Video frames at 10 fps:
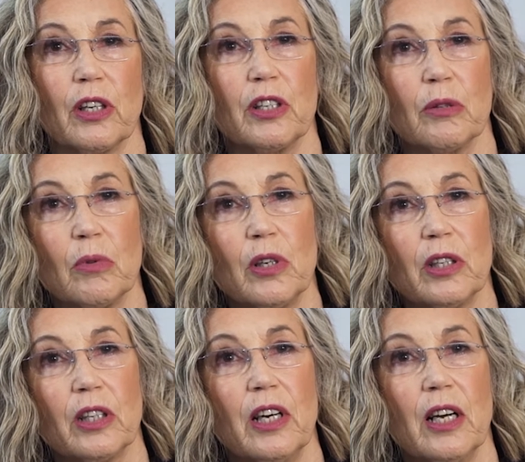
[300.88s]
going to
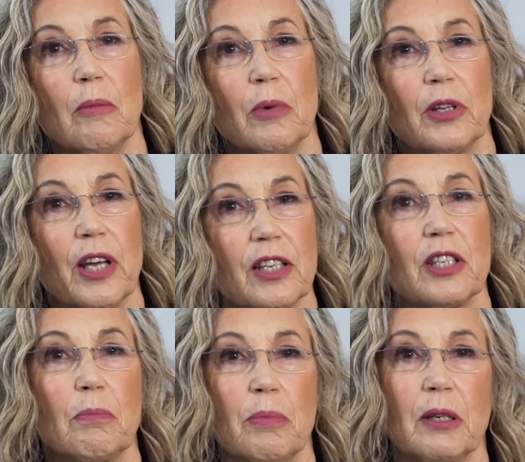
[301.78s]
work, but that's
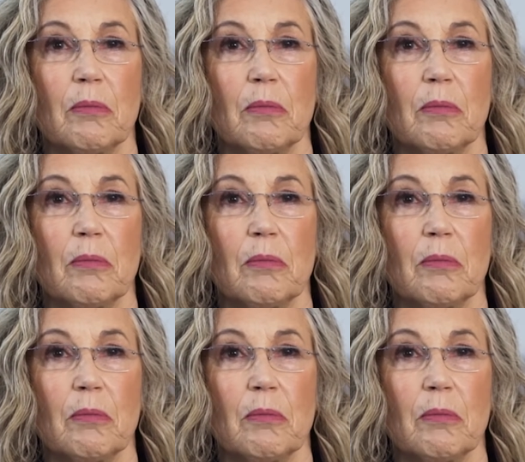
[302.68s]
the big